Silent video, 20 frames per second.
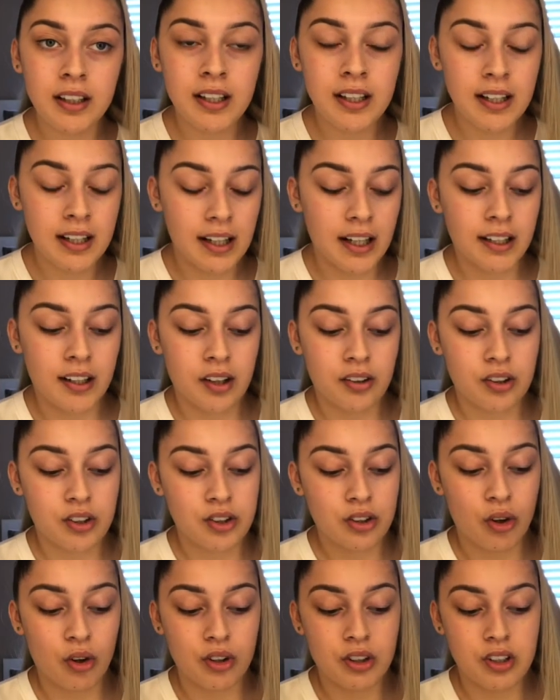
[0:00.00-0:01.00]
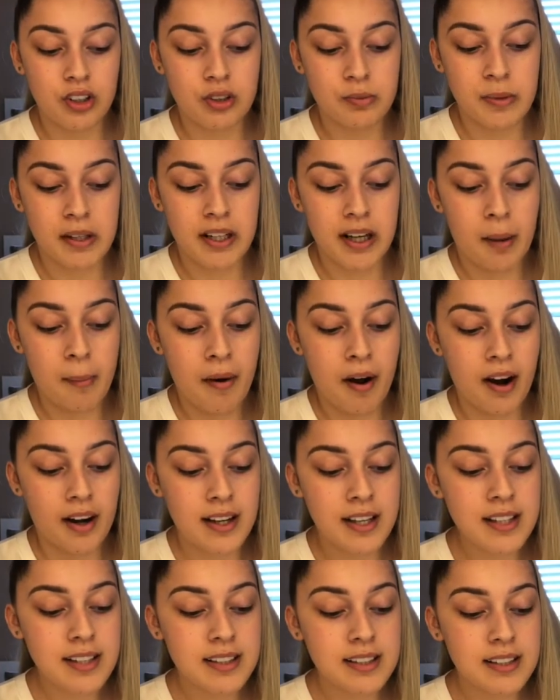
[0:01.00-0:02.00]
another Scottish makeup
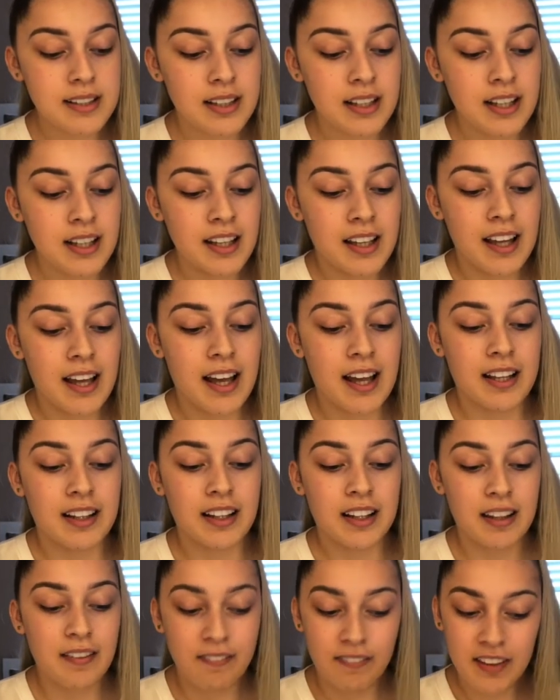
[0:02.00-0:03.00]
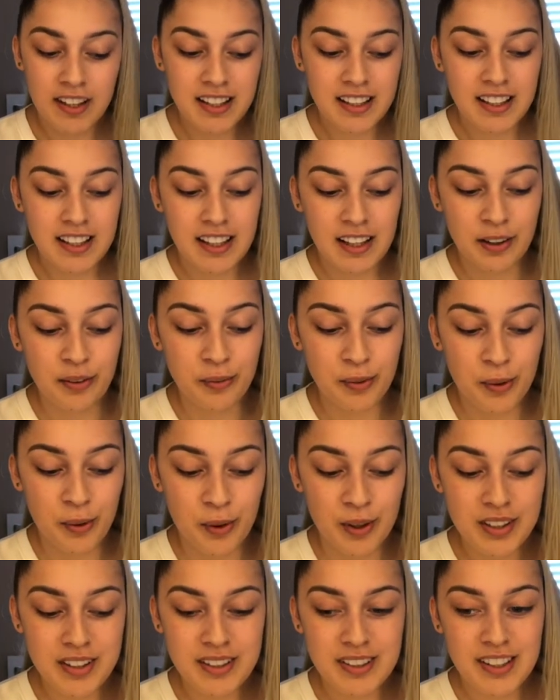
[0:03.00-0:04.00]
artist. And the convenient thing
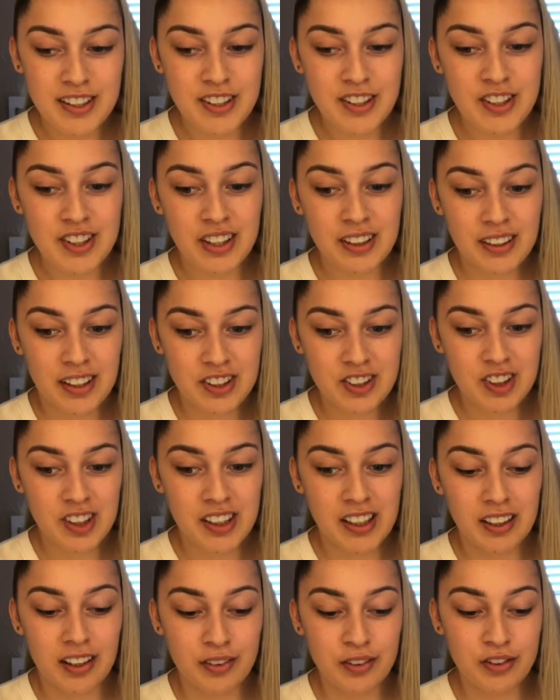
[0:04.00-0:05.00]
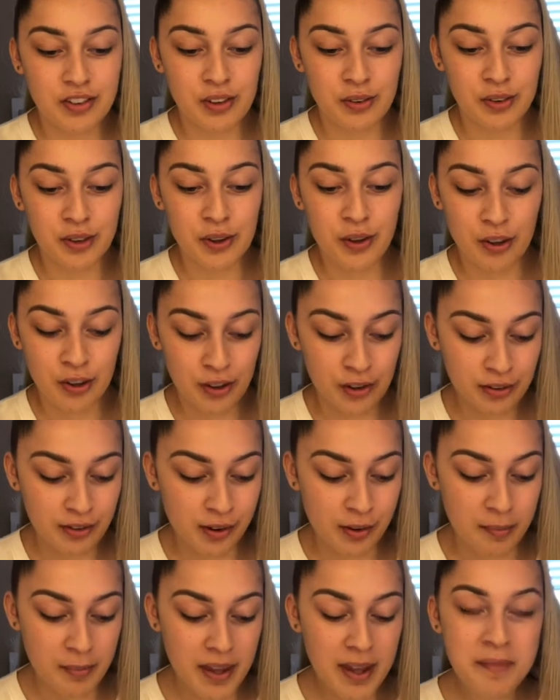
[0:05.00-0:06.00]
was that she literally lives round the corner
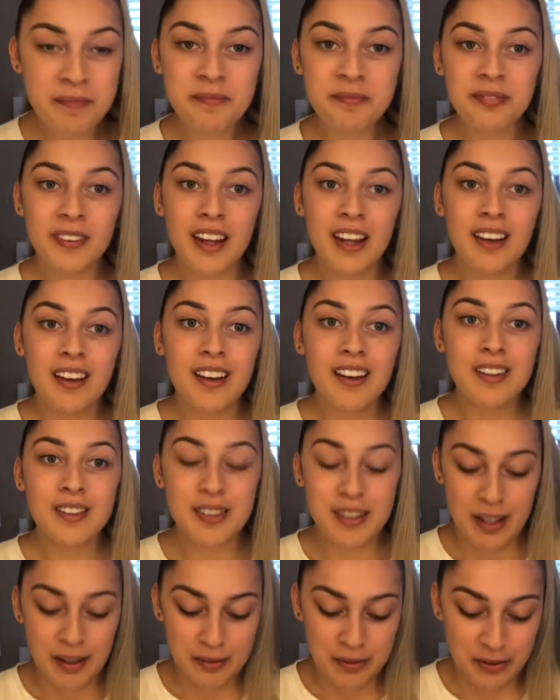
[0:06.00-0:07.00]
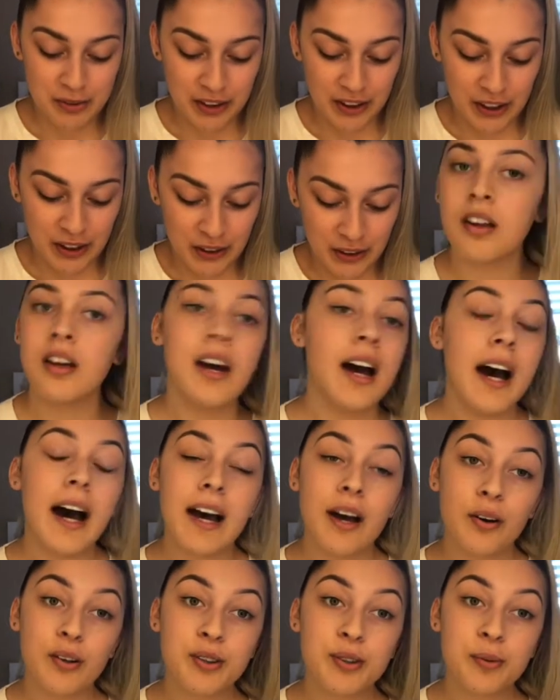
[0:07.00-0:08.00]
from me, so that was really good. I
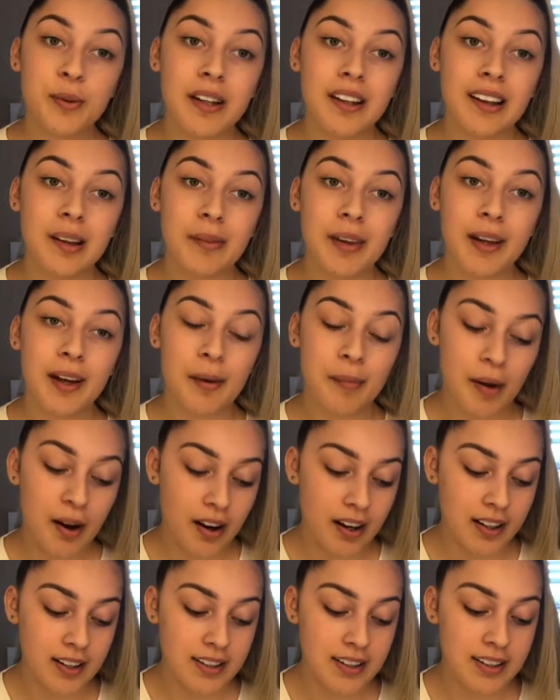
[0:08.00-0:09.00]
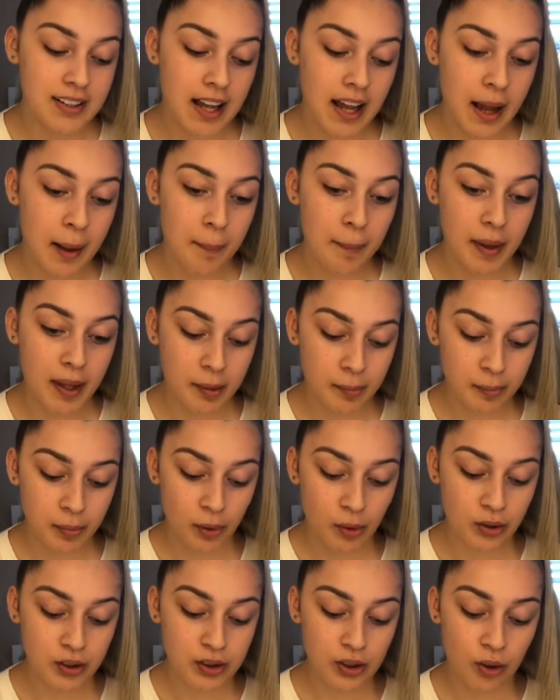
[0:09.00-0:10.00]
also went to a makeup artist at
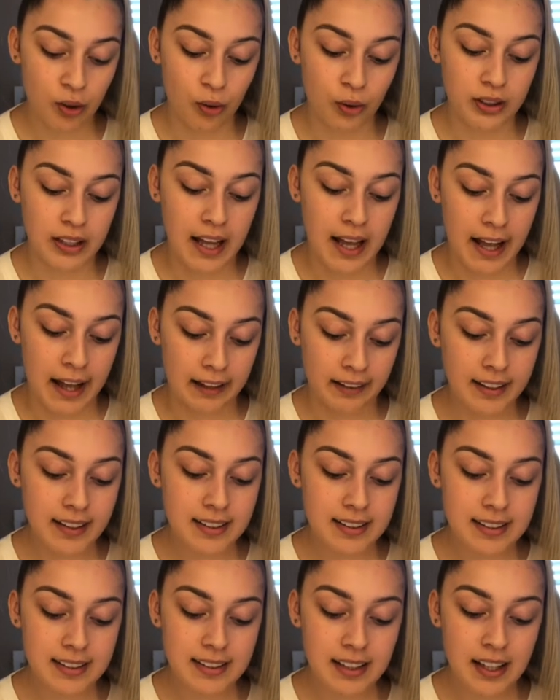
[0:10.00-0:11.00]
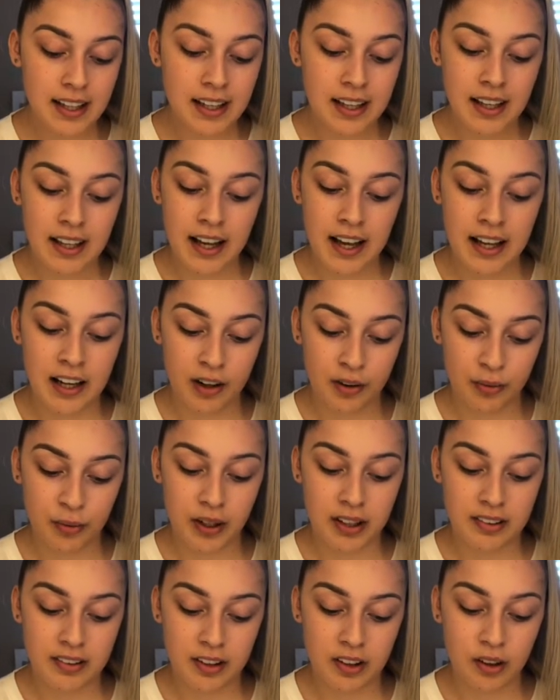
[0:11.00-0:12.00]
Paintbox called Alice, and I
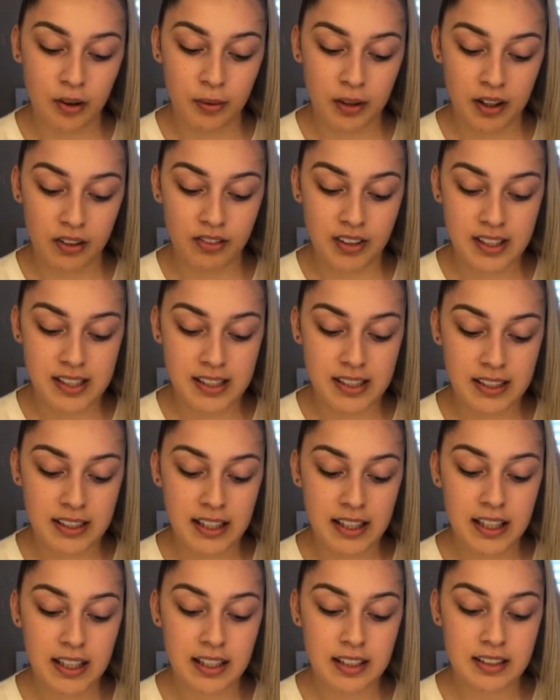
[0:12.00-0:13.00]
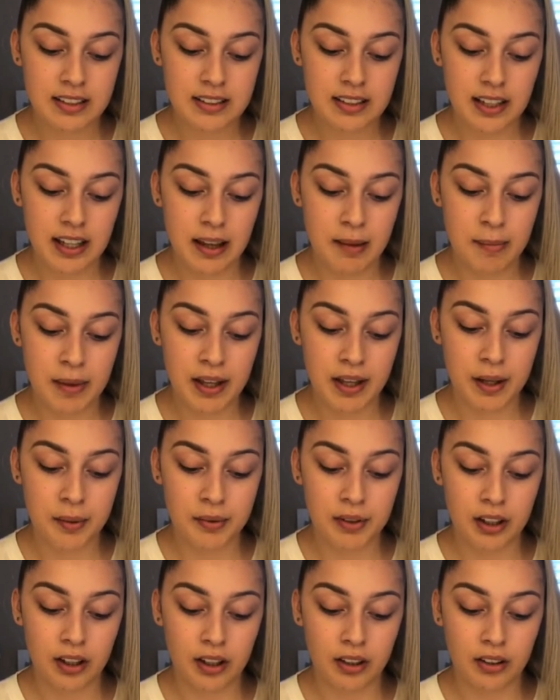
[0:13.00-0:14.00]
went to her quite recently to get makeup
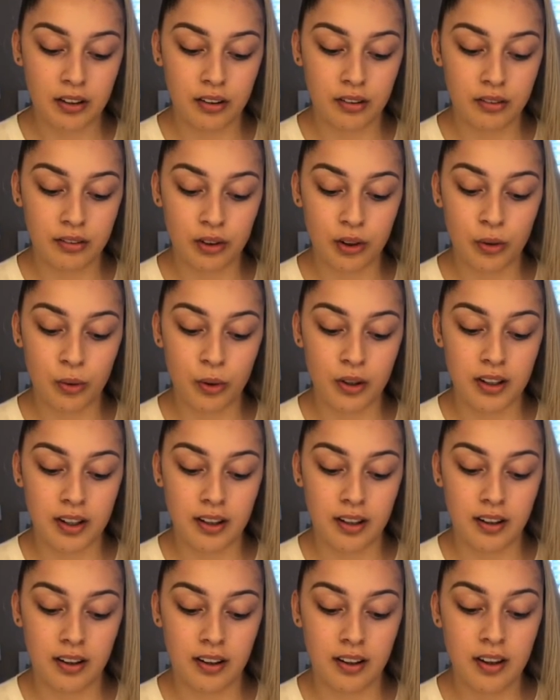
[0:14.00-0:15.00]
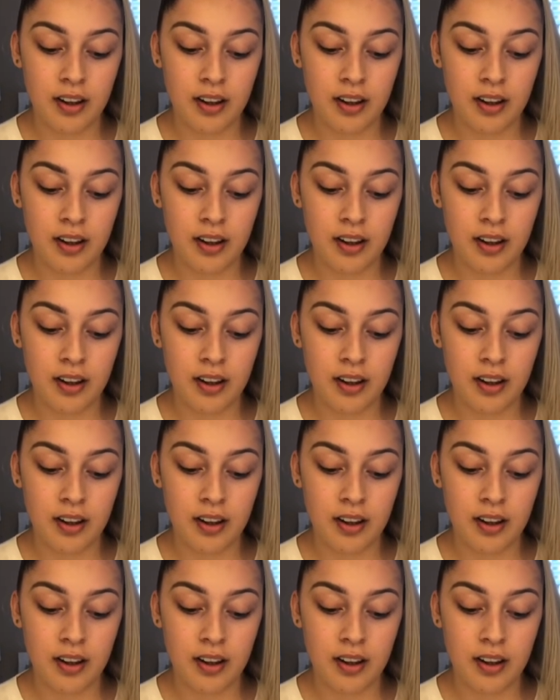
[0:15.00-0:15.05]
done for going to